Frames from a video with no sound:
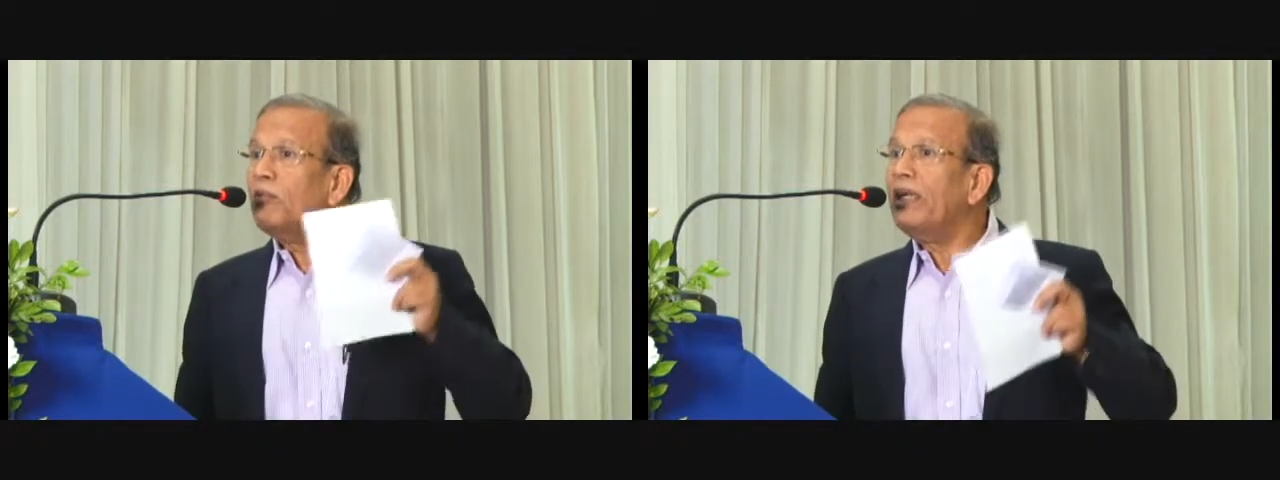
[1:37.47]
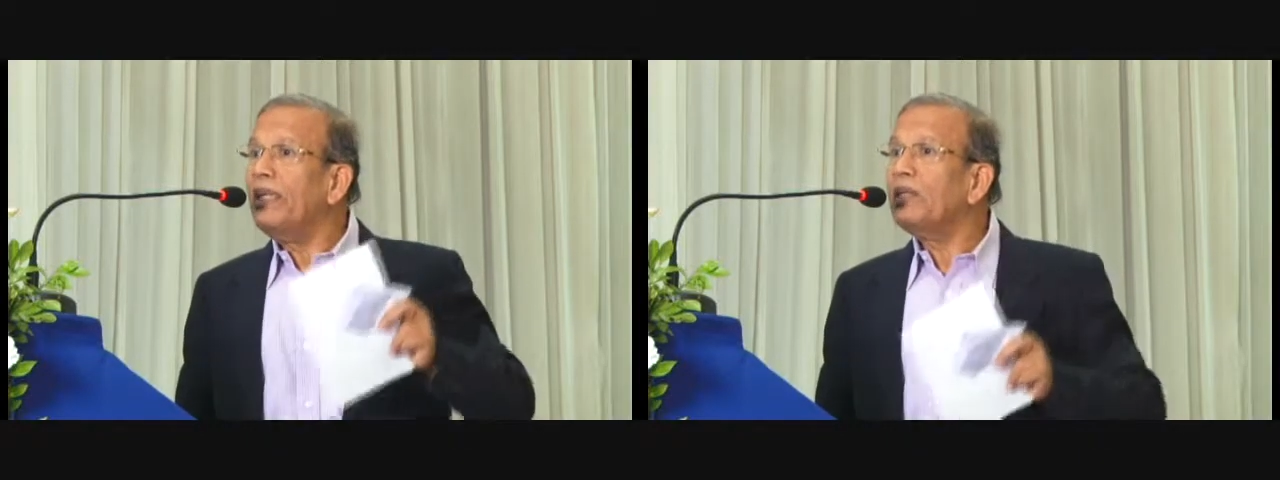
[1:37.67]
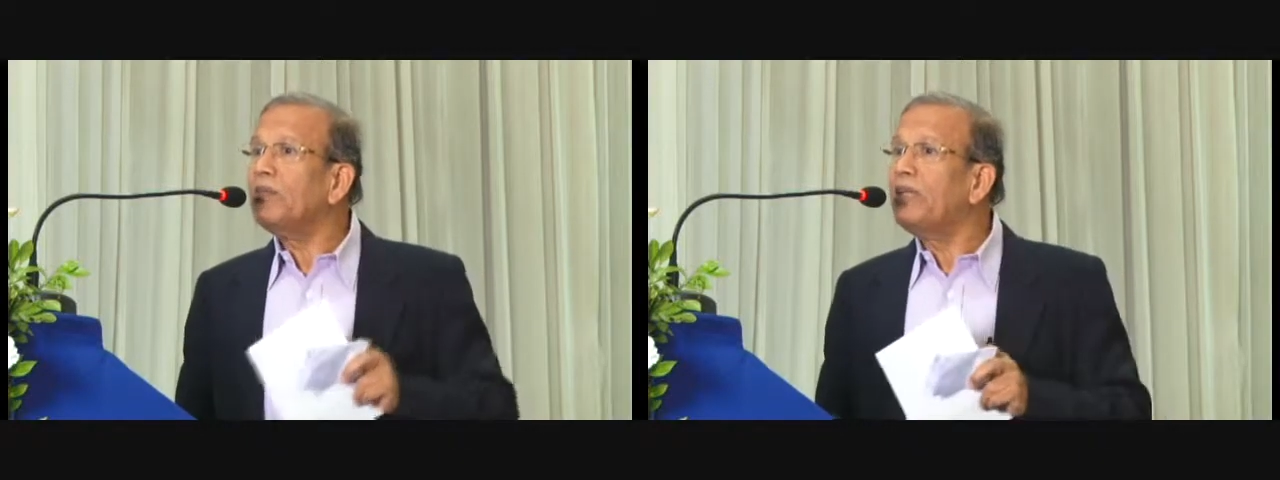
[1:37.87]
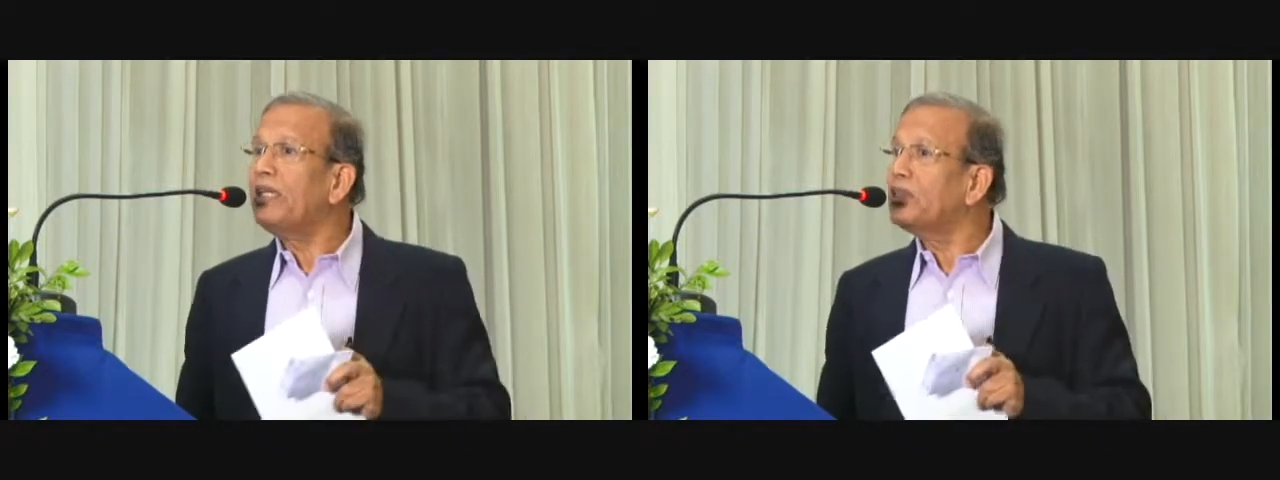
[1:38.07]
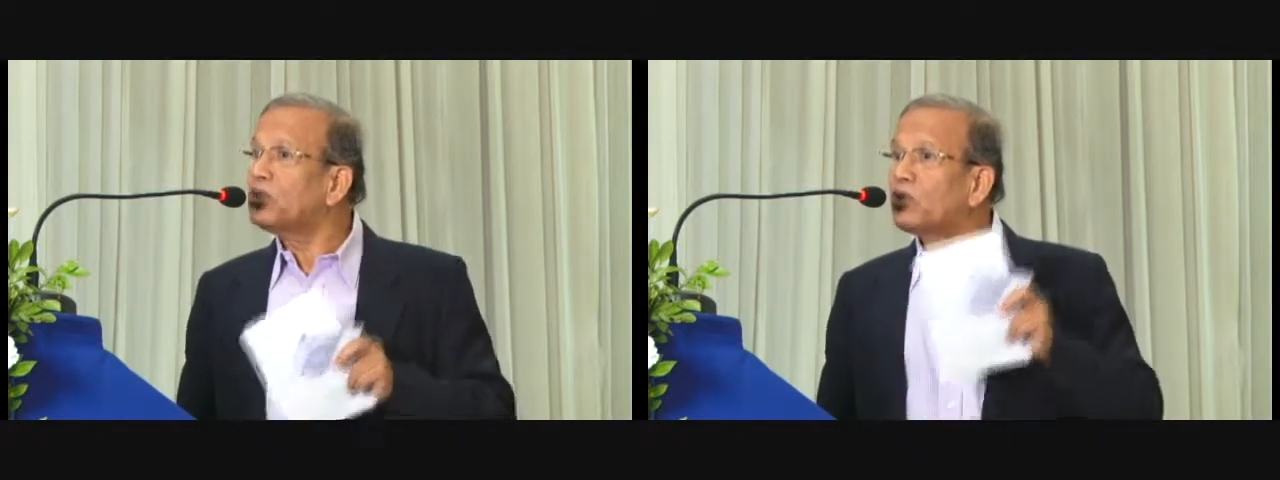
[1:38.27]
building up
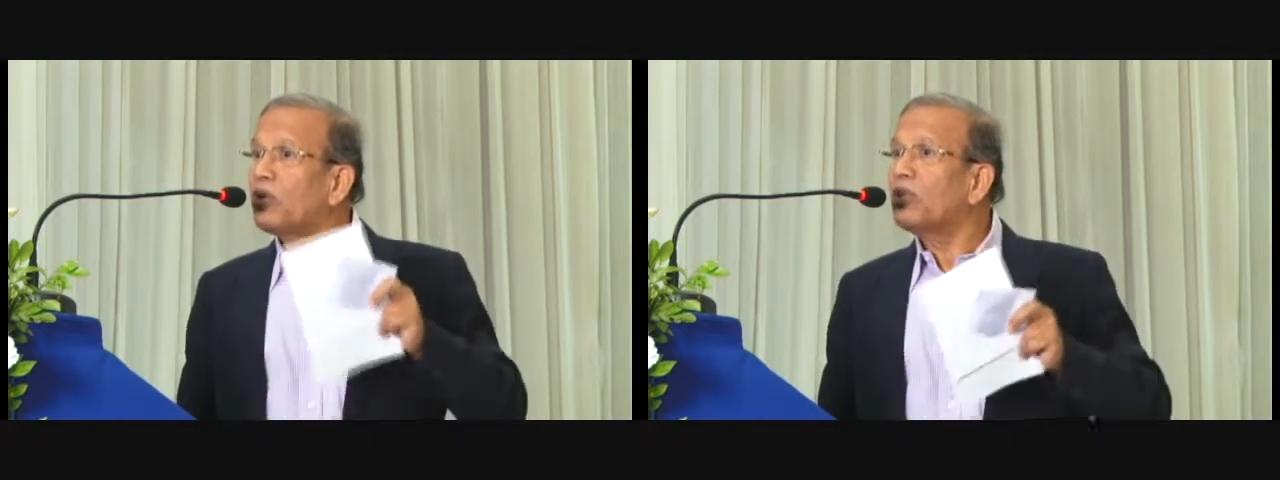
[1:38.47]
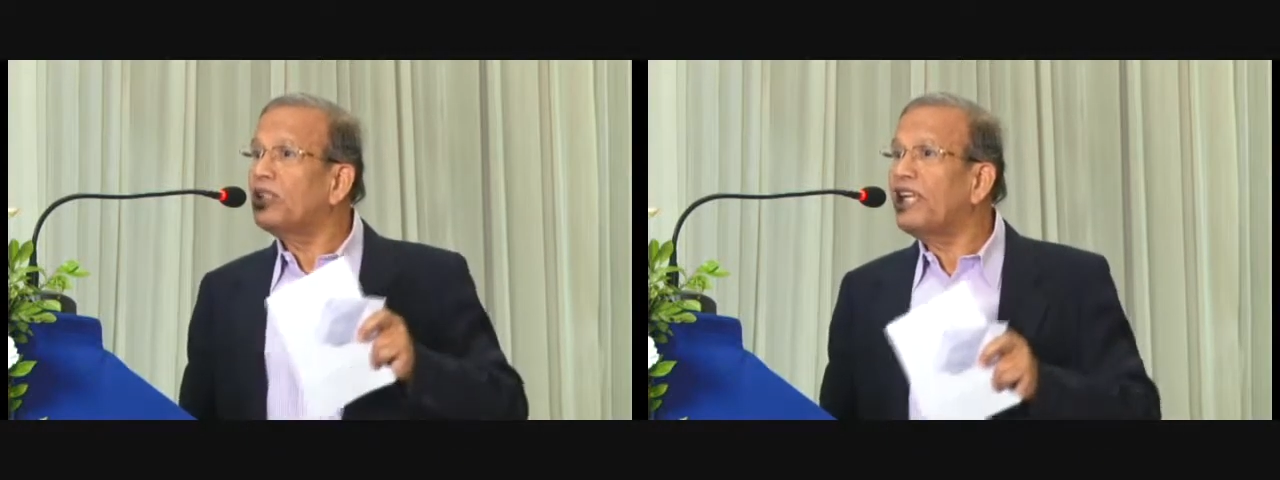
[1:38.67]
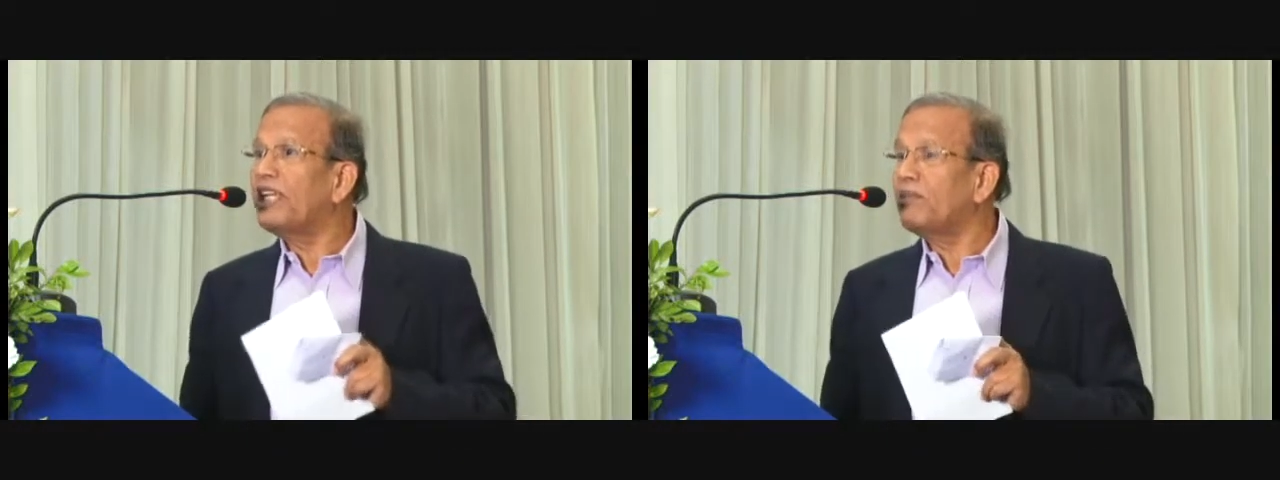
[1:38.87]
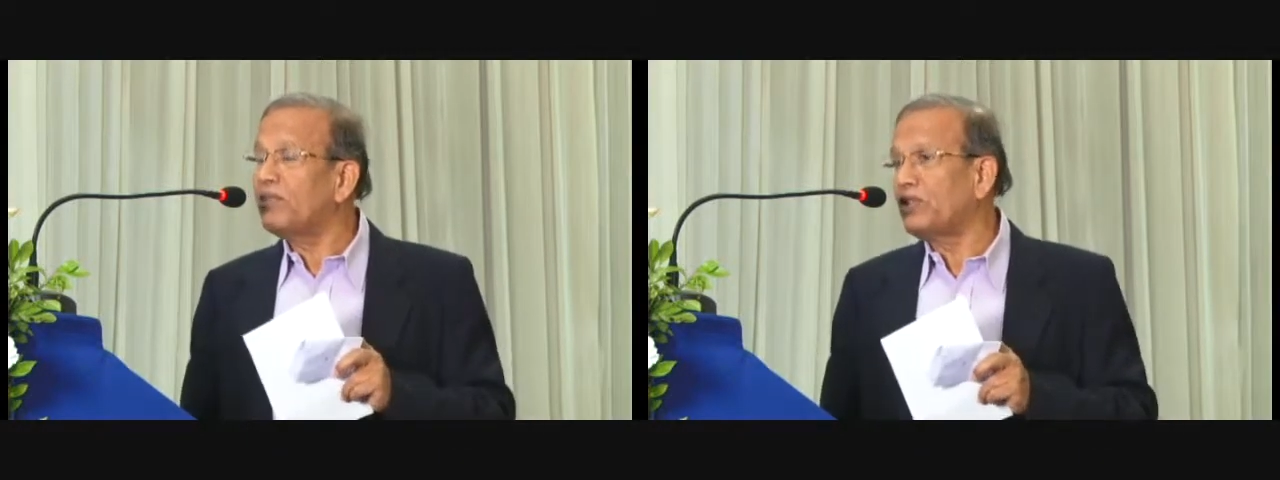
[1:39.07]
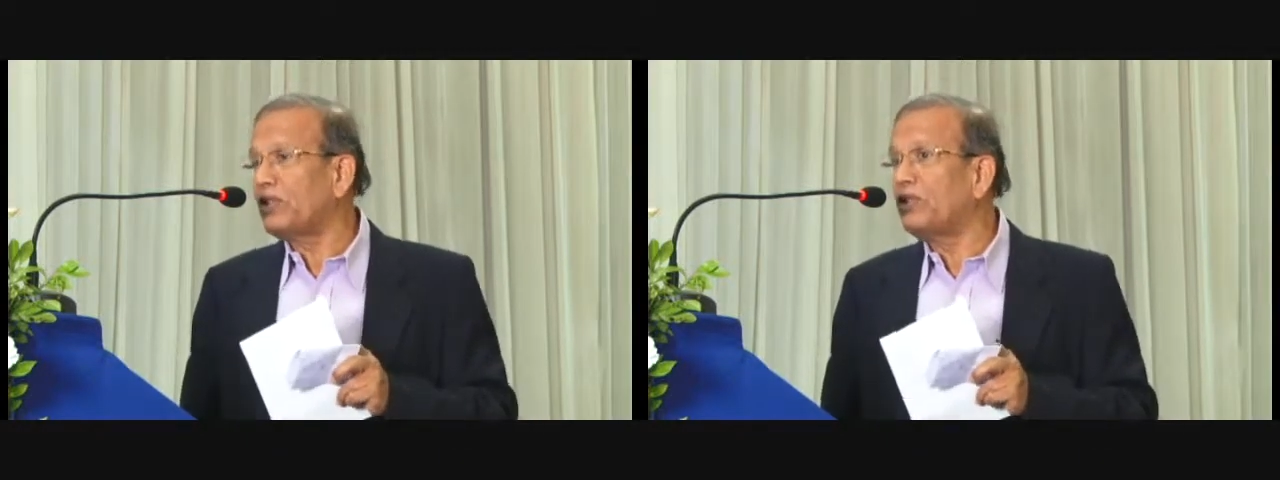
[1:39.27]
a strong
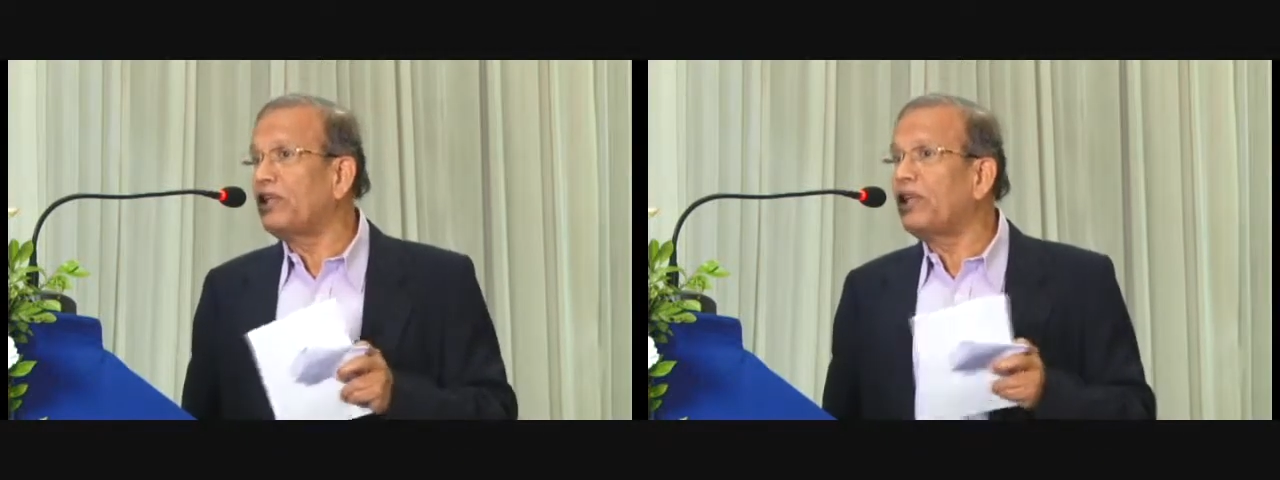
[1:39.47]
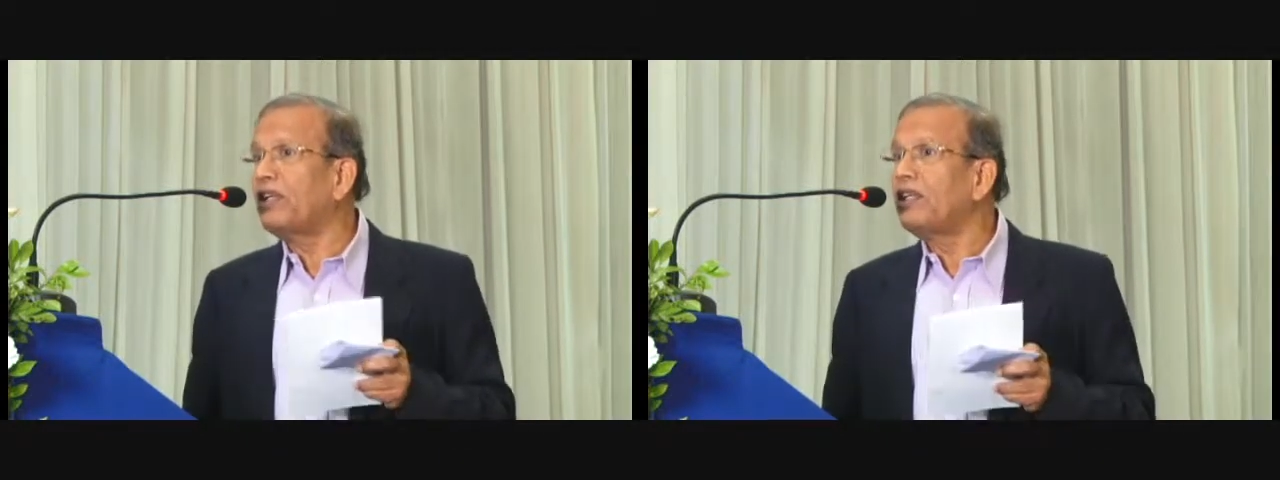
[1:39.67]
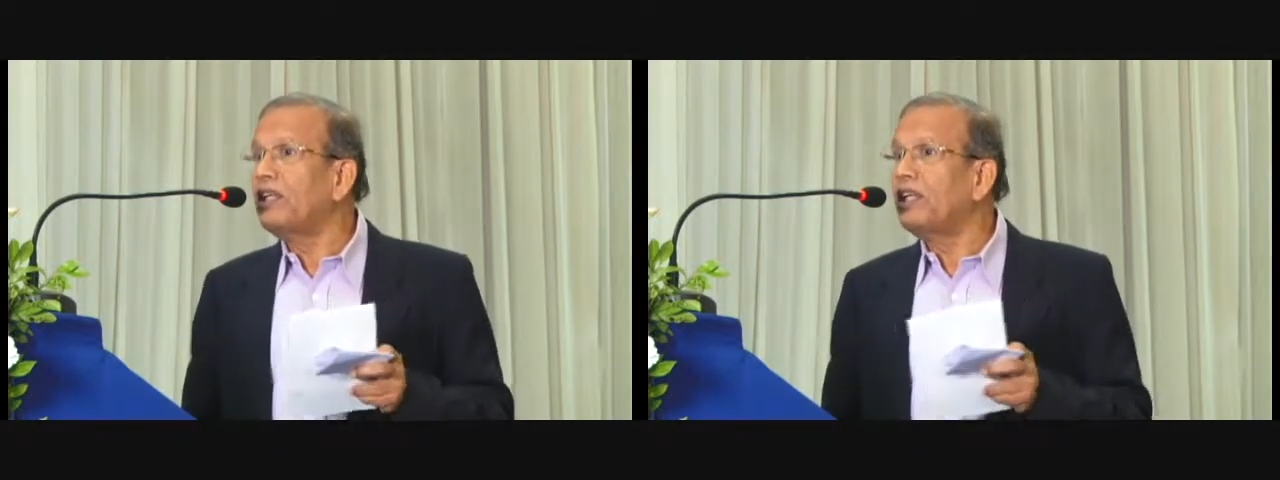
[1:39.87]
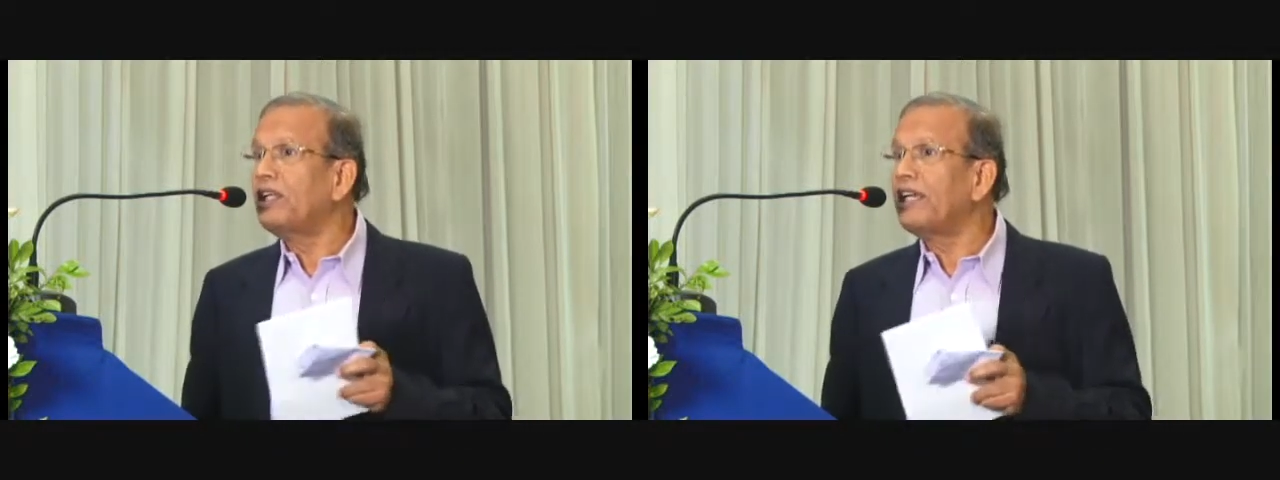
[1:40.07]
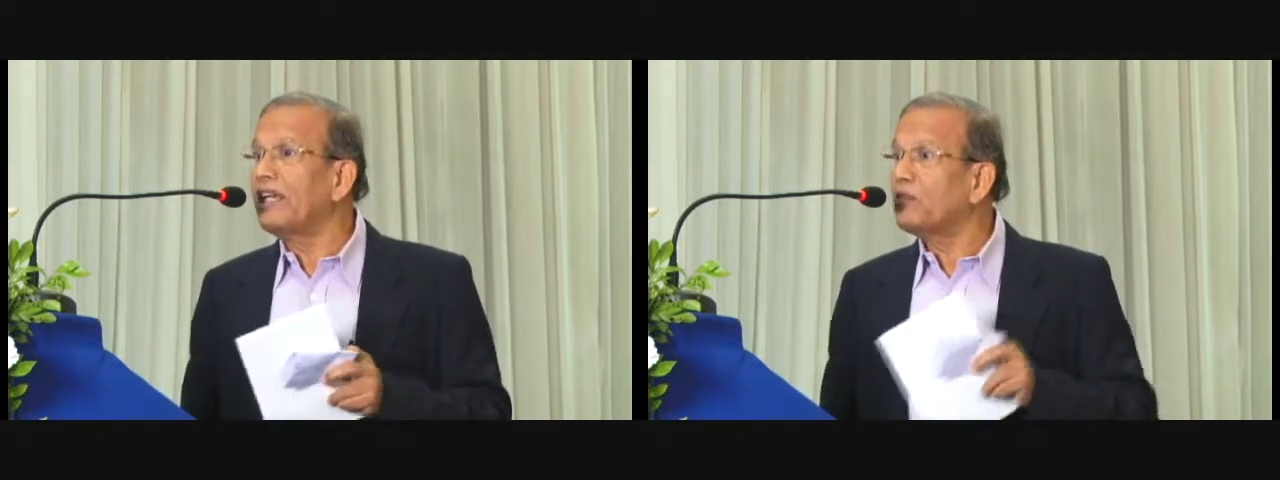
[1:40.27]
database on uh,
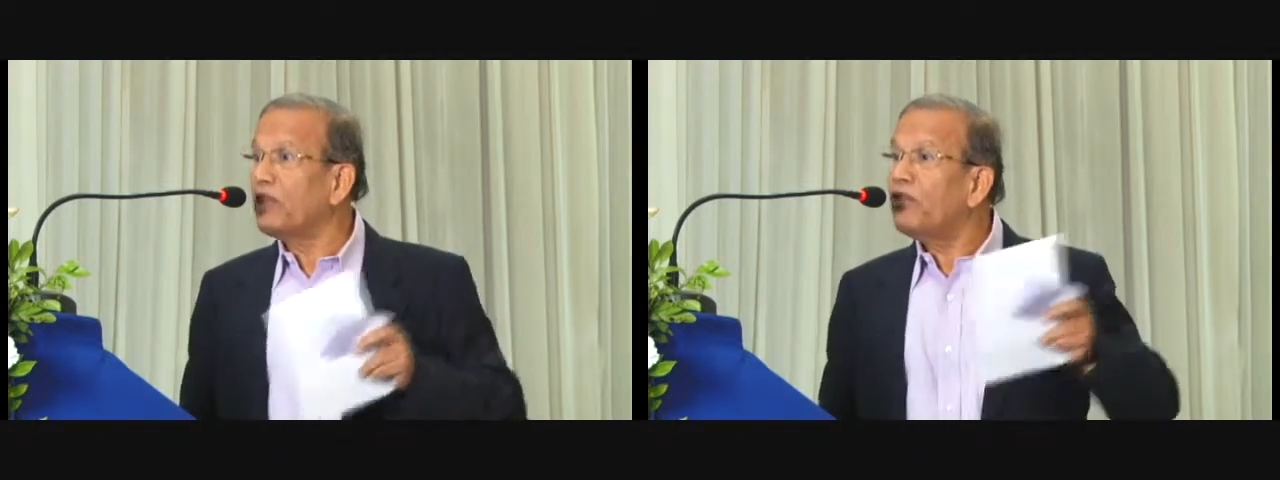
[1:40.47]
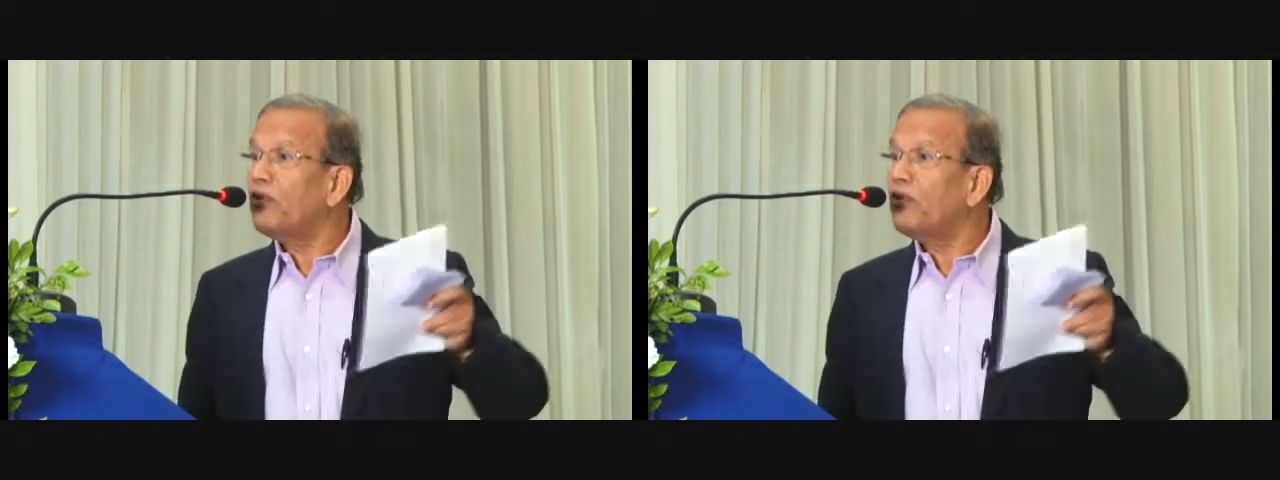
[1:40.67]
Indian diaspora.